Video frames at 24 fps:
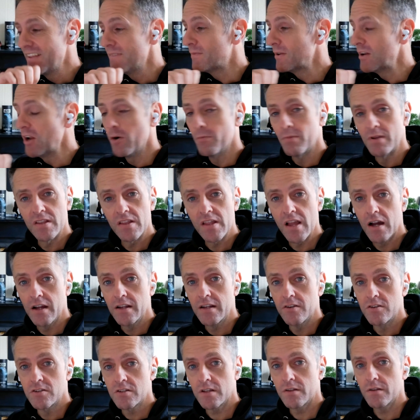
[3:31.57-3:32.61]
But the
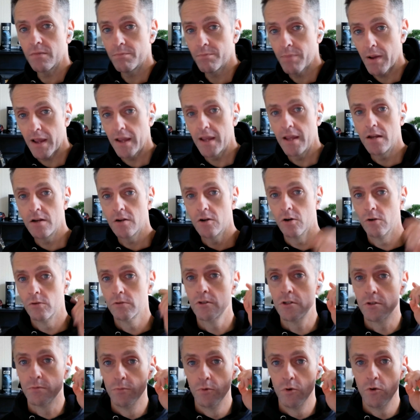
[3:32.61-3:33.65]
idea is pain
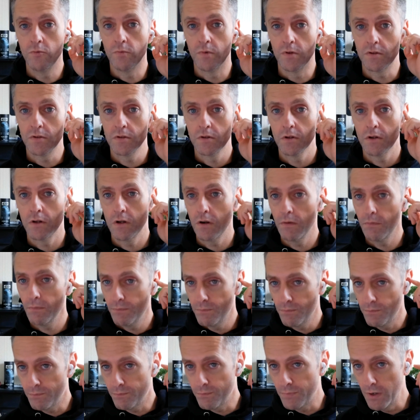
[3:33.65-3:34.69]
alters movement,
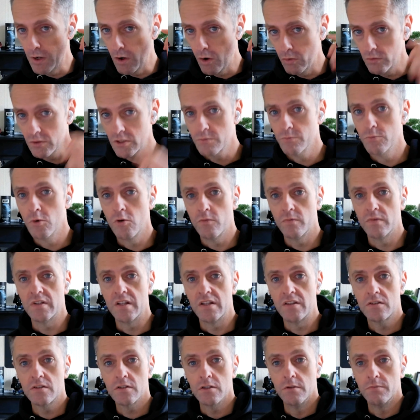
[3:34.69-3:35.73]
but alters movement
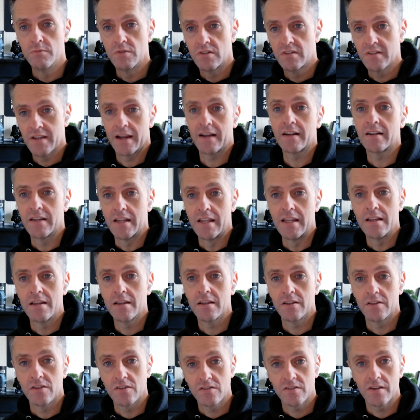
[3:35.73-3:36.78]
in terms of technique
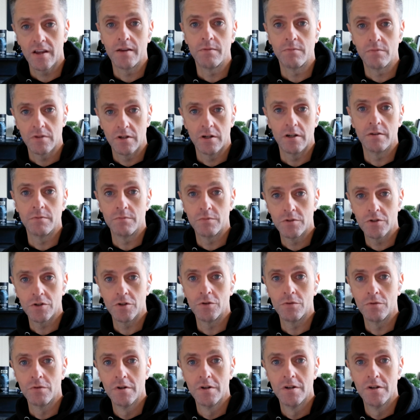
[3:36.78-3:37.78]
at the same time too.